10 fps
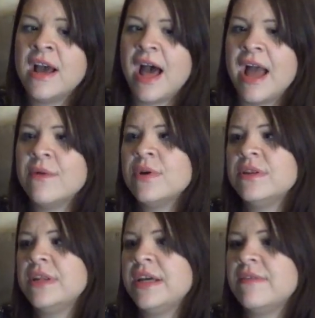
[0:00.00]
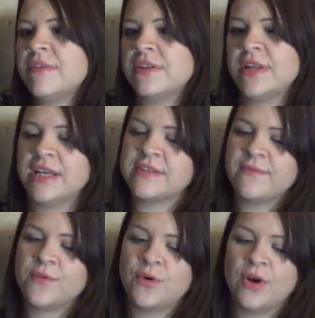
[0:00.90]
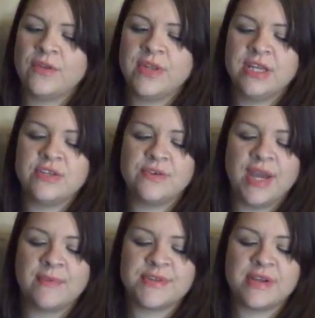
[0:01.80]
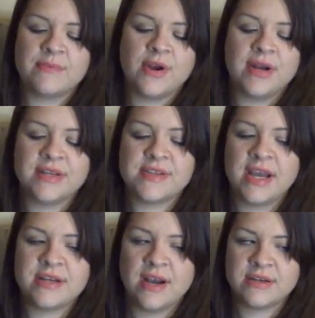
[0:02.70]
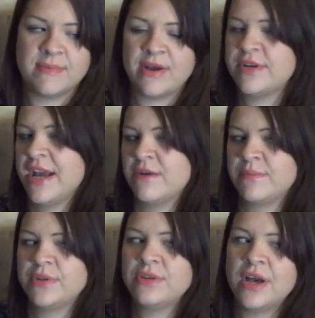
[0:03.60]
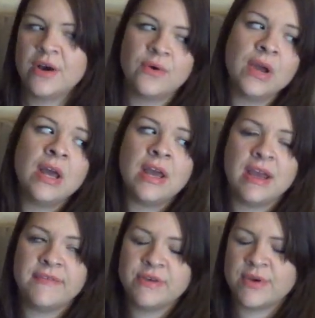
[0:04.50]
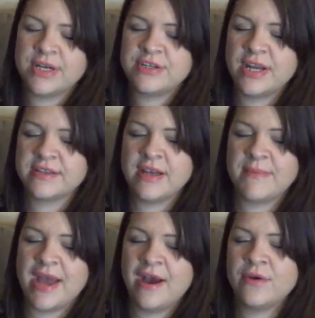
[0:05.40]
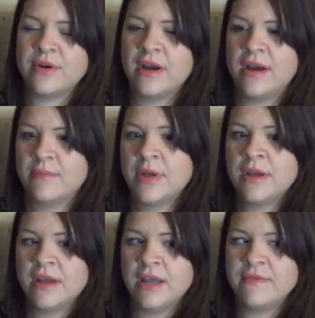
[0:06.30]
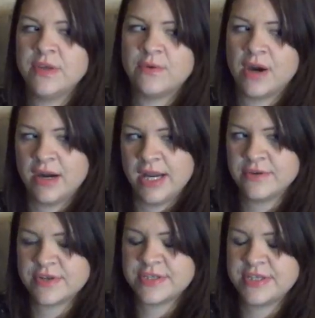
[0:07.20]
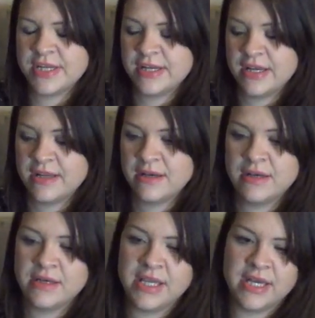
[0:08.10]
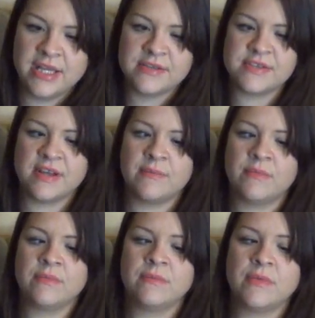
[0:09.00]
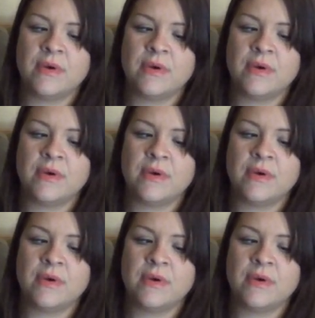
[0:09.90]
I will leave the links for the 2 Amazon products I talked about down below if you want to check them out. If you are interested in getting some